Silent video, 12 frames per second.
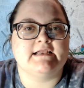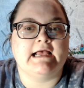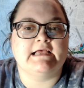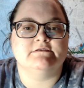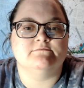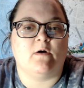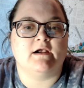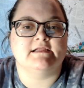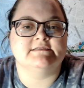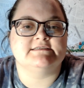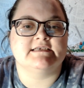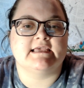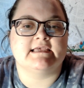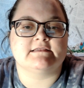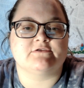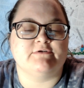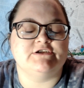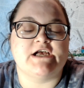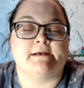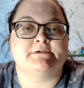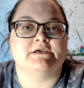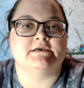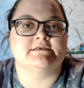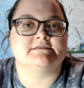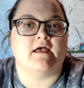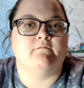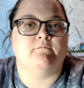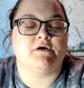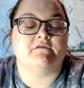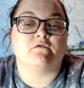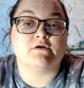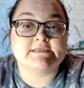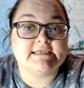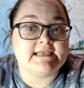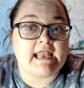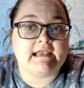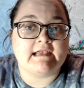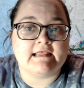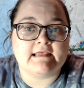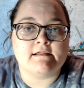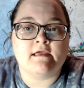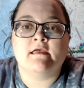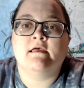I wanted to get 3 chapters of book 14 edited,